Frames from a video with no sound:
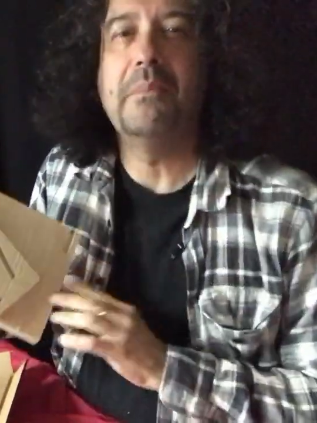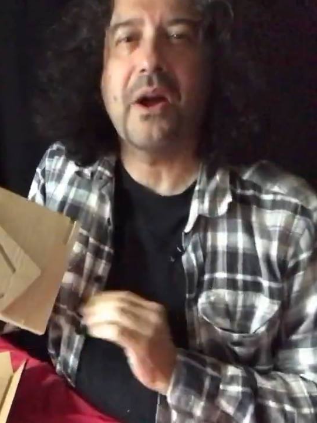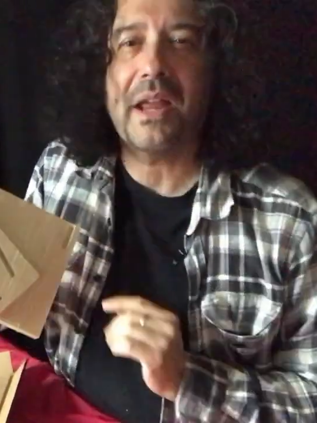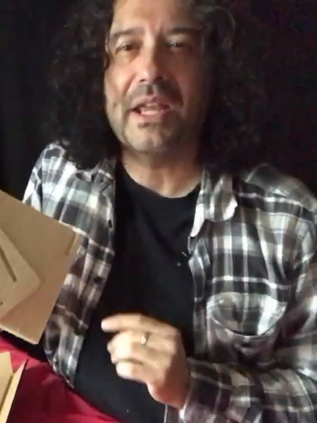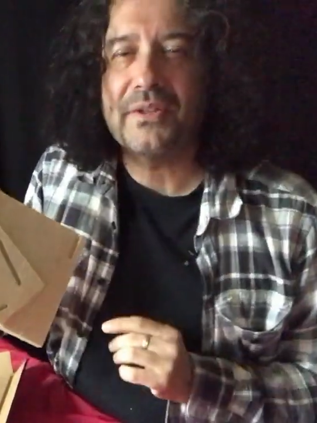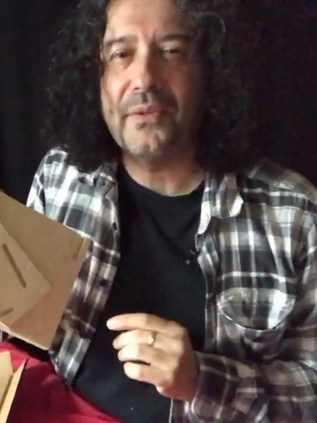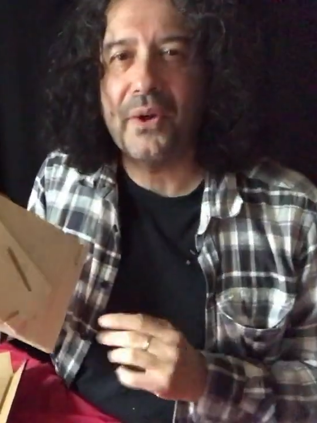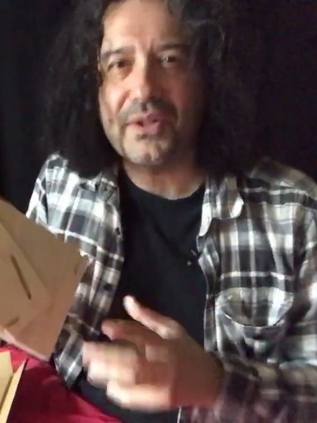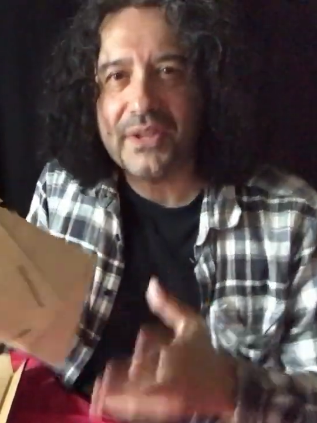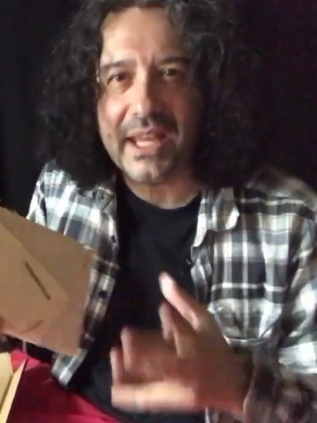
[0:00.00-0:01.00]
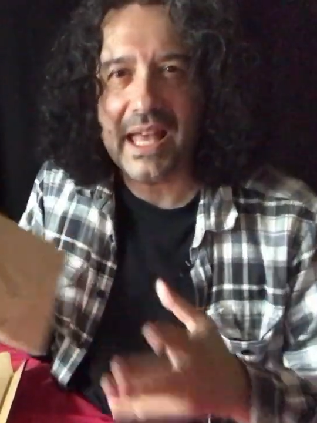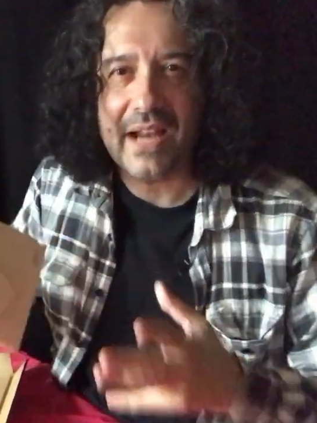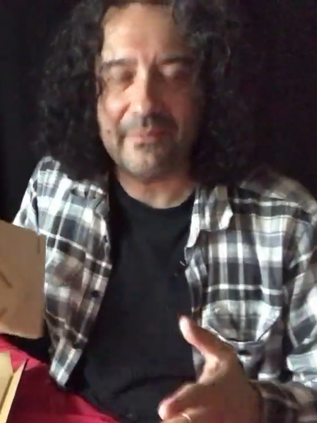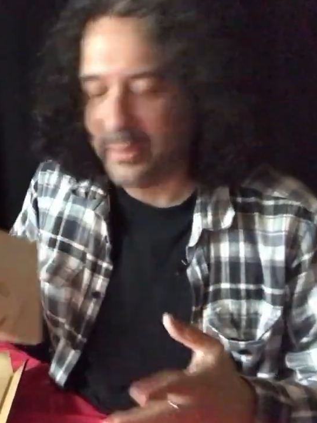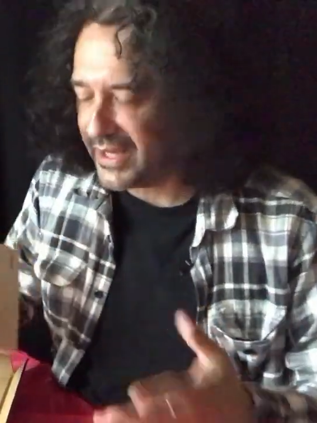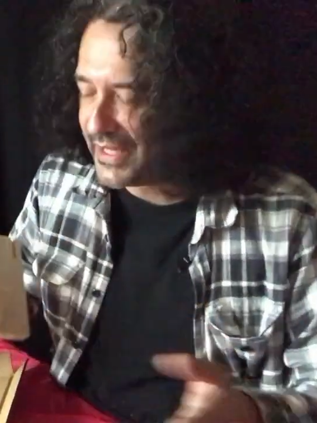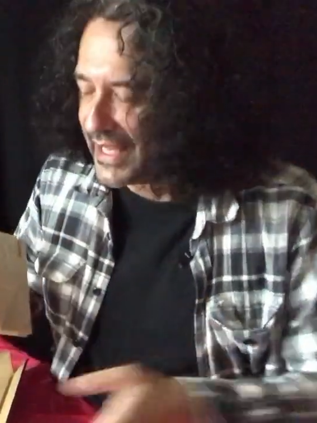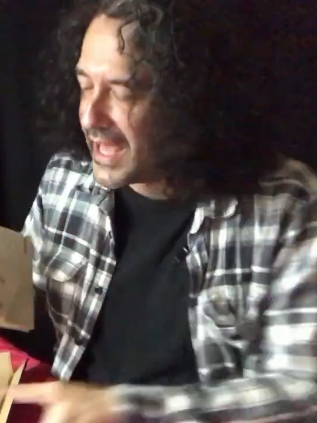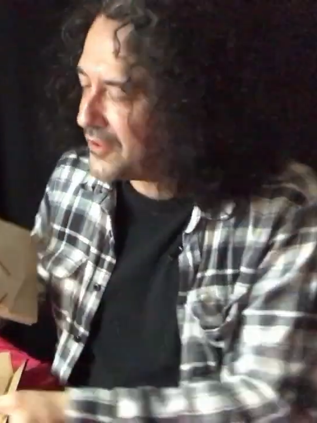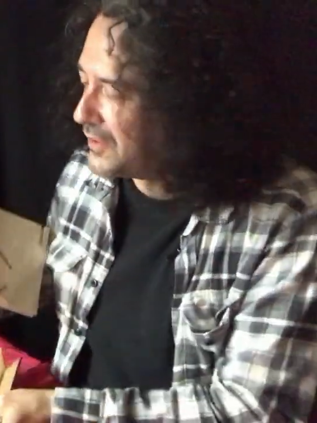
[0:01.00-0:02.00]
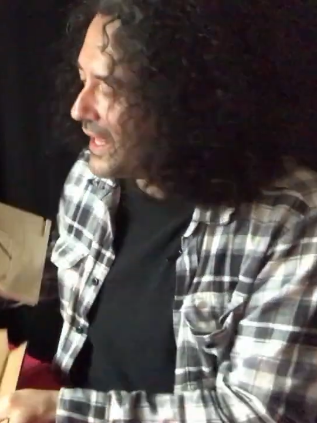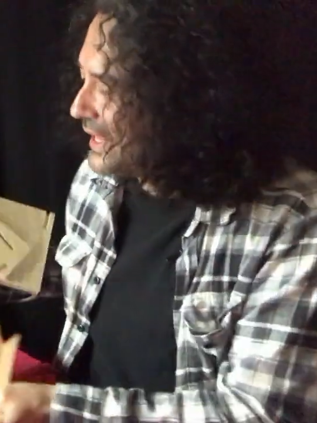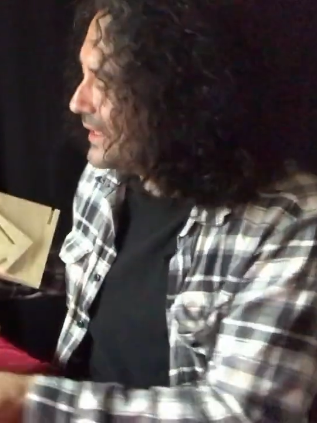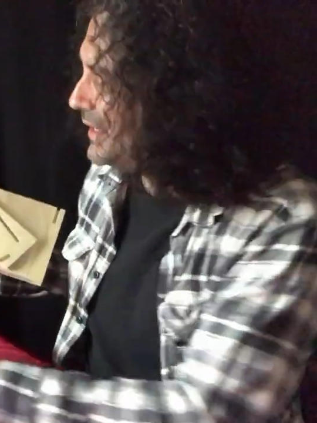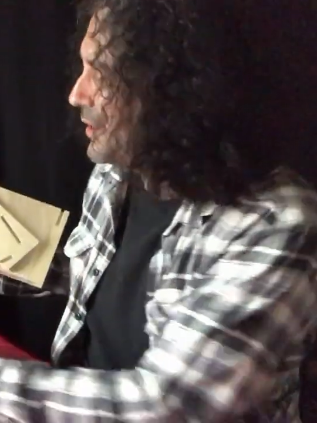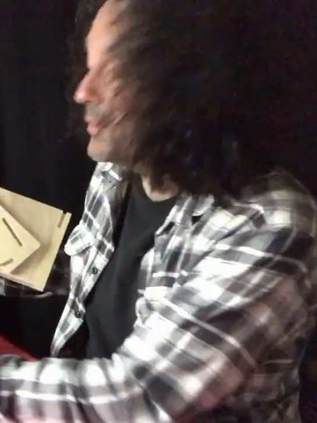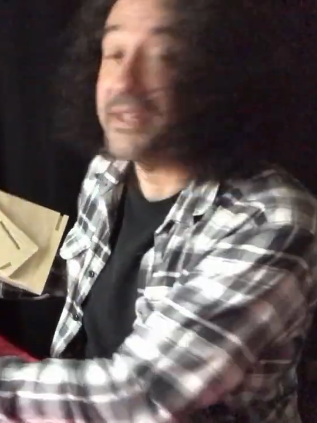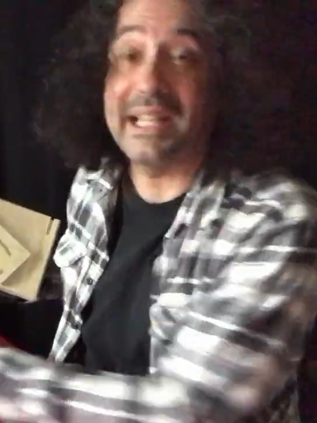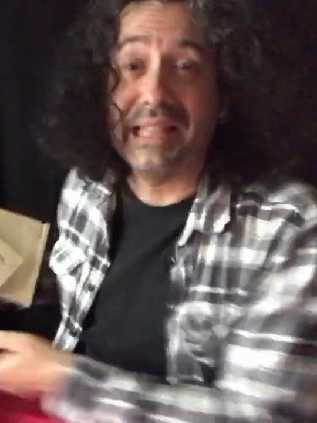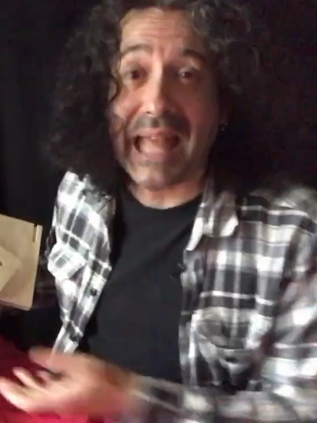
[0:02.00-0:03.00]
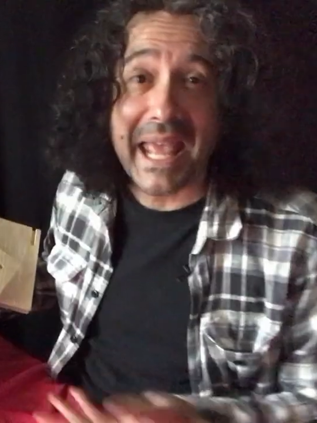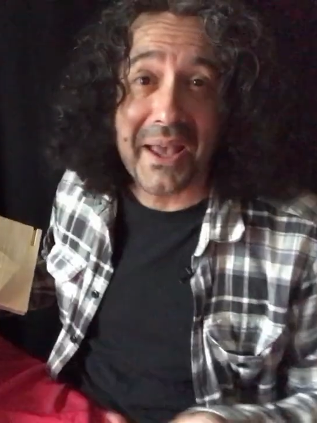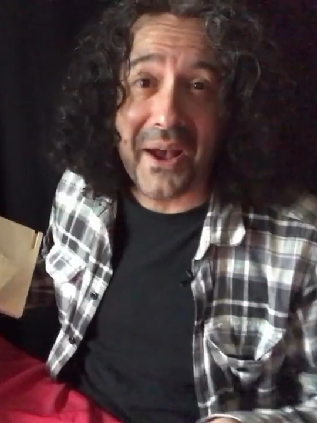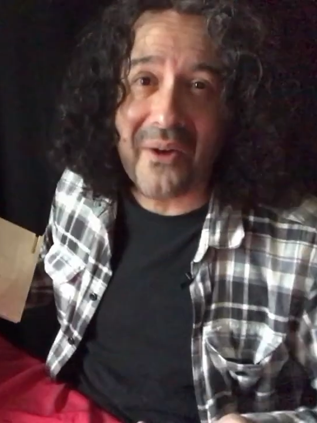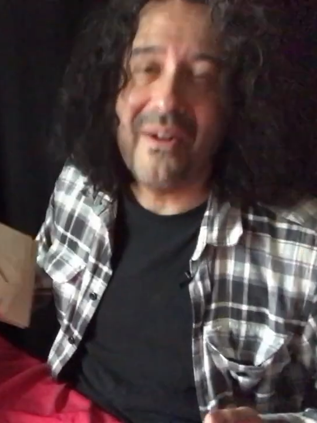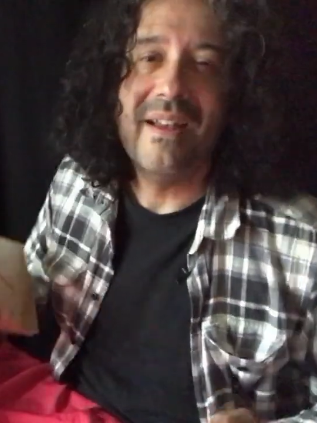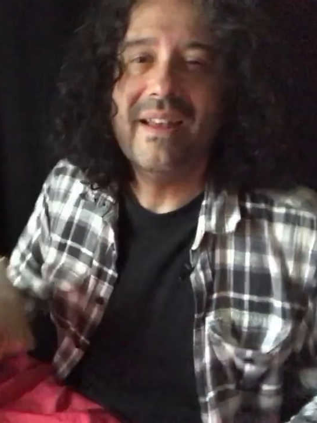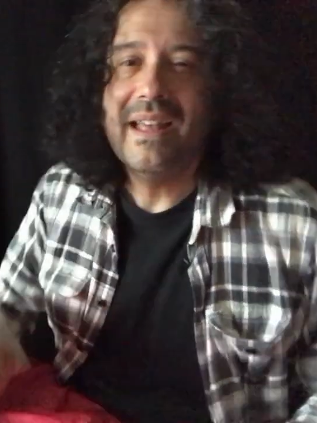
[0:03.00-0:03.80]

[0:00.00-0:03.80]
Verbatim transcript: markings for it, so you can kind of put it together like uh, almost like Lego.